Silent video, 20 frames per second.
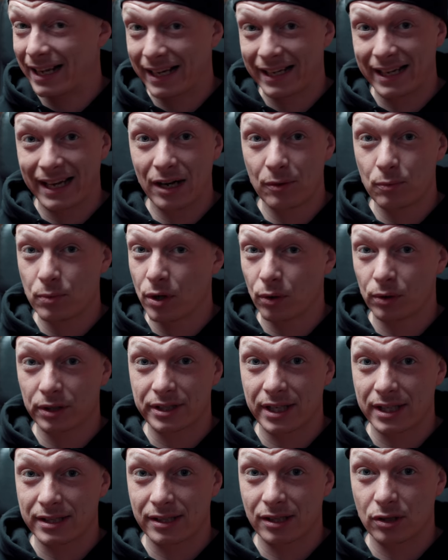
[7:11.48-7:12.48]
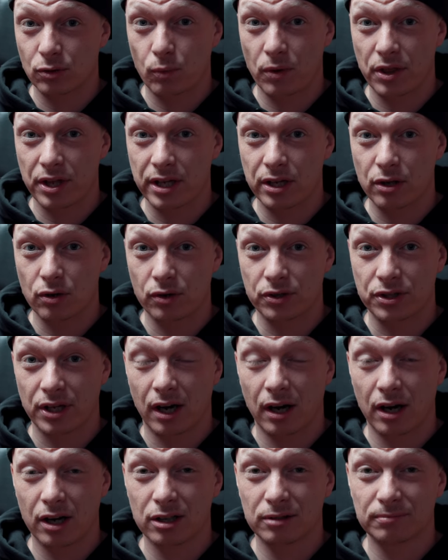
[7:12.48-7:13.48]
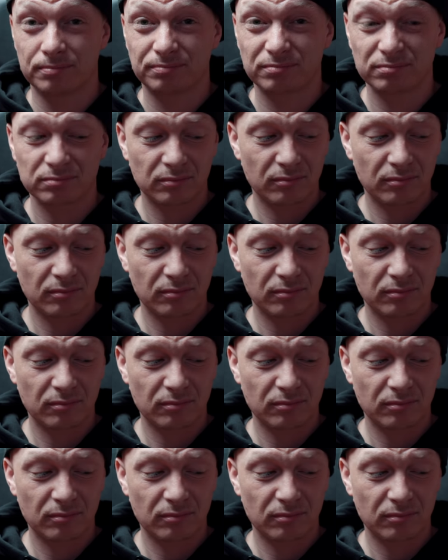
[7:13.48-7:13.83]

Again, we only tested it with the EOS R,